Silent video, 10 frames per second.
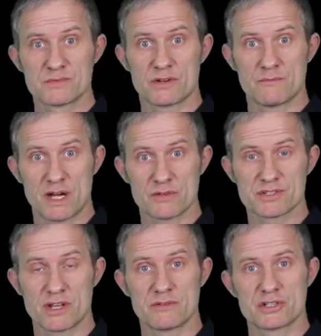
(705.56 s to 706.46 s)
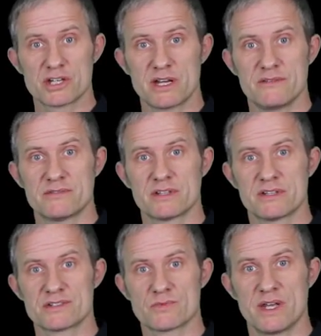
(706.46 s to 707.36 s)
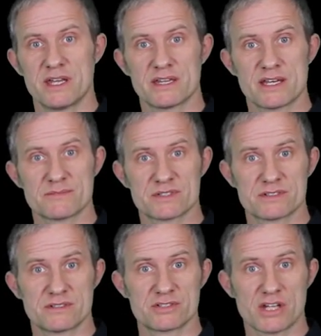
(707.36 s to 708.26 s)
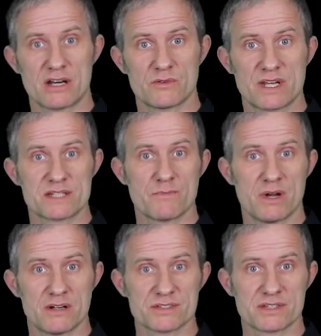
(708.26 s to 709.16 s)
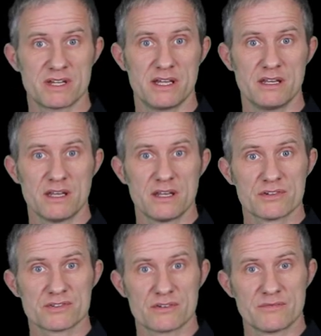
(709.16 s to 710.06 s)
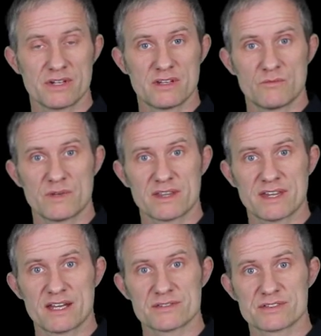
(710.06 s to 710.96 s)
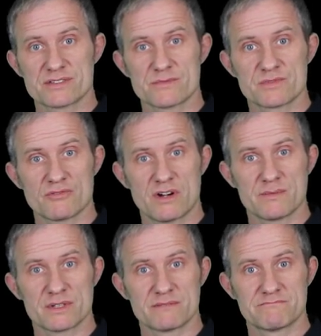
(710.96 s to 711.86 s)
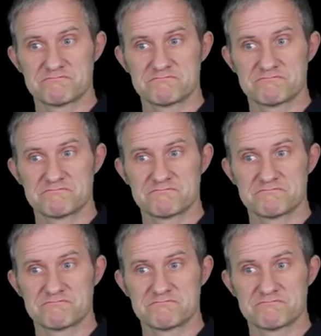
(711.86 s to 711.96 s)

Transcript: sort of milestone achieved this week, and that's the channel has passed the sort of 1,000 subscriber